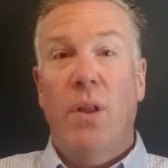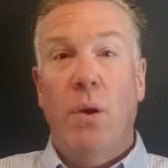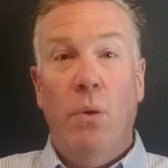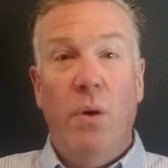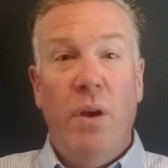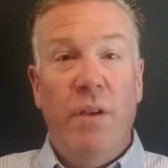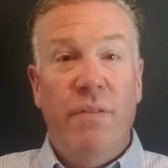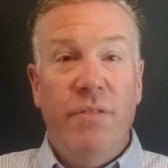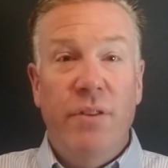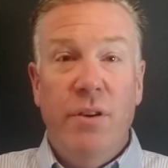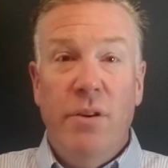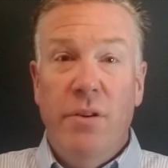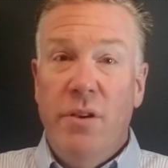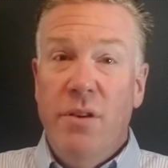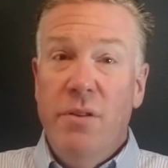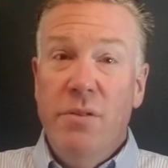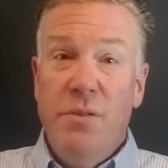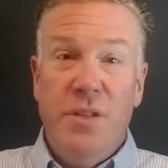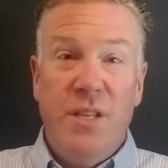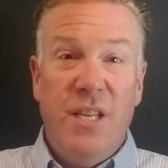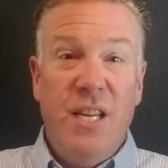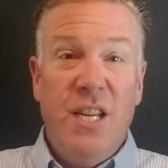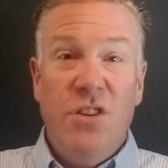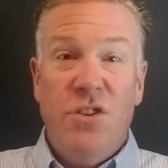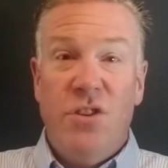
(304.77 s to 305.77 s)
if you
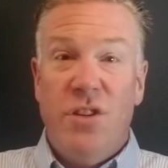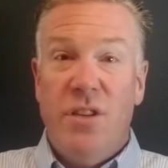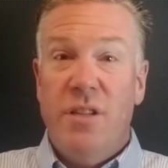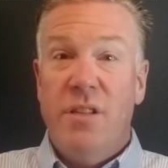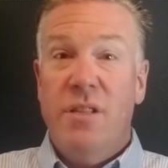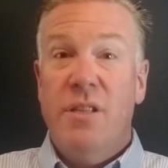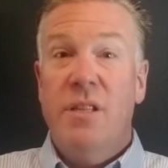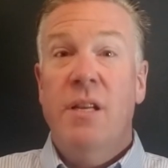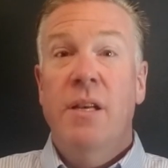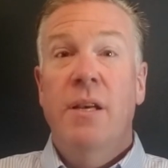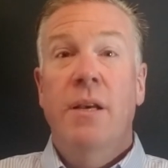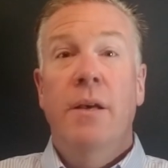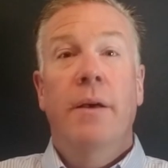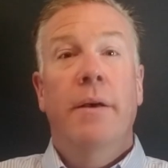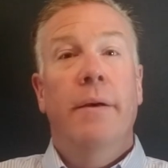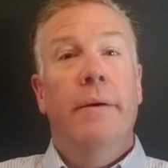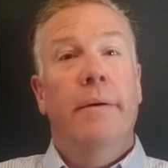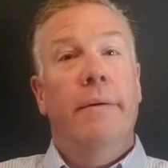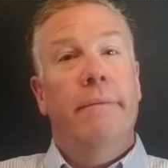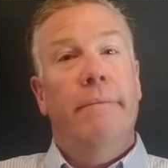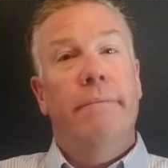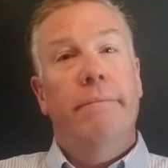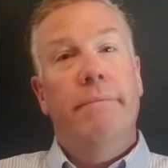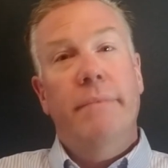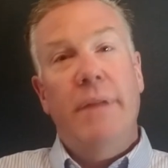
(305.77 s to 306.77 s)
use dishes,
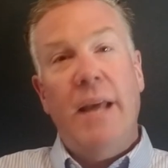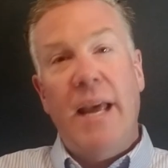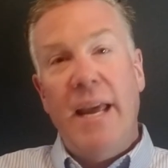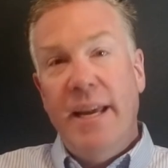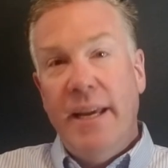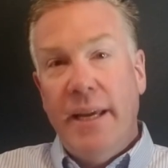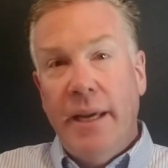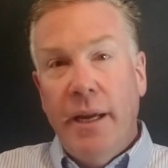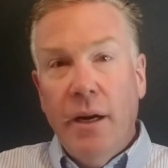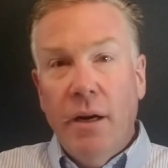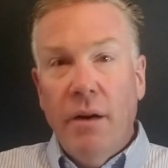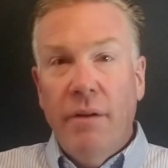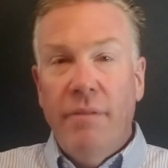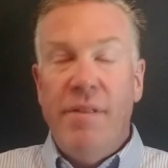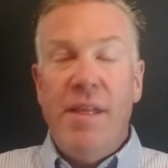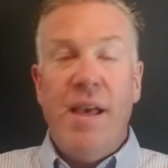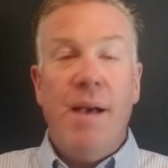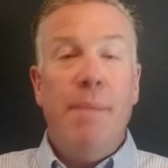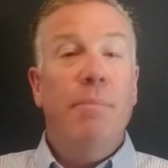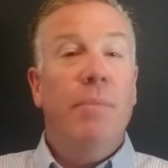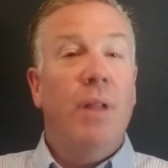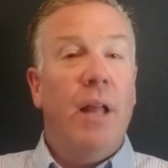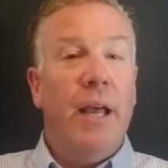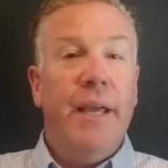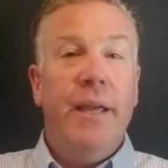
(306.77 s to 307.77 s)
take care of
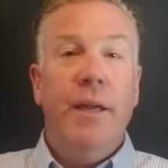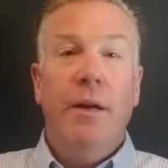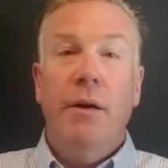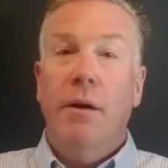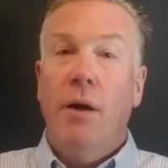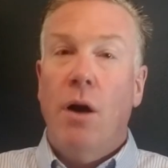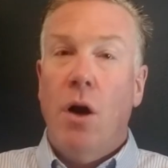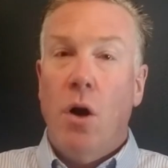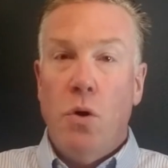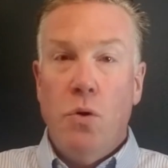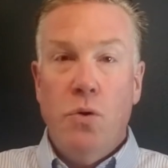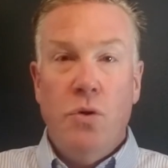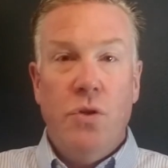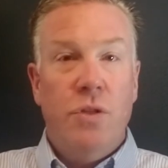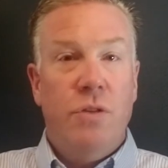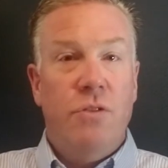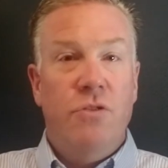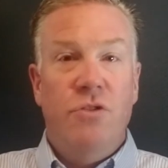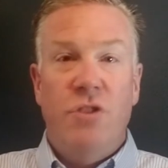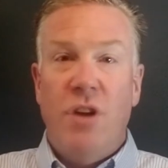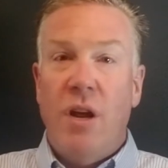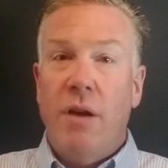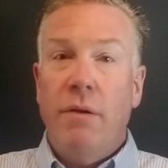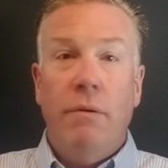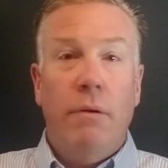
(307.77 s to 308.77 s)
them like your hosts
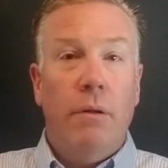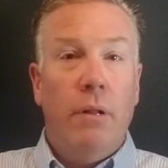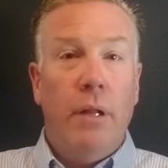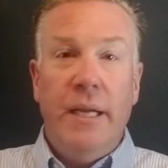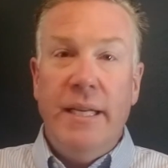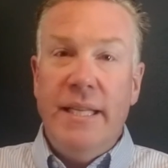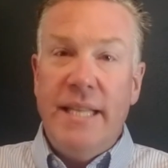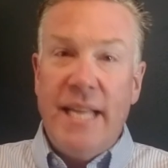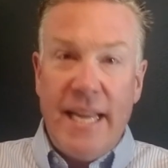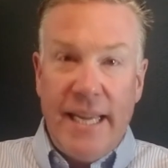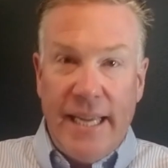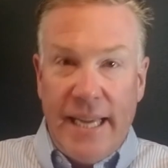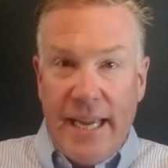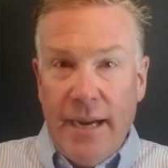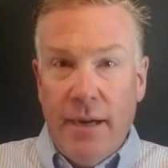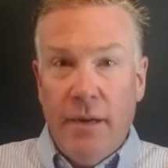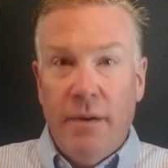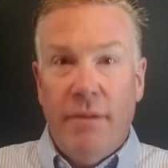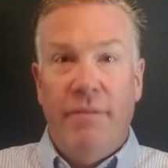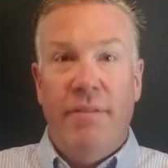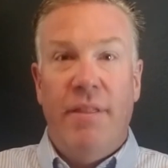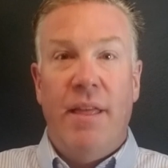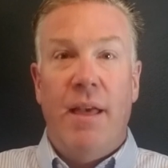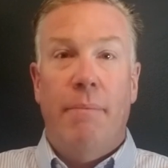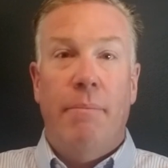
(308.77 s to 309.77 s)
generally take care
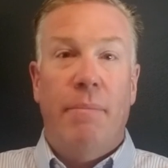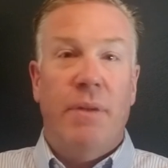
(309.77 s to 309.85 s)
of them.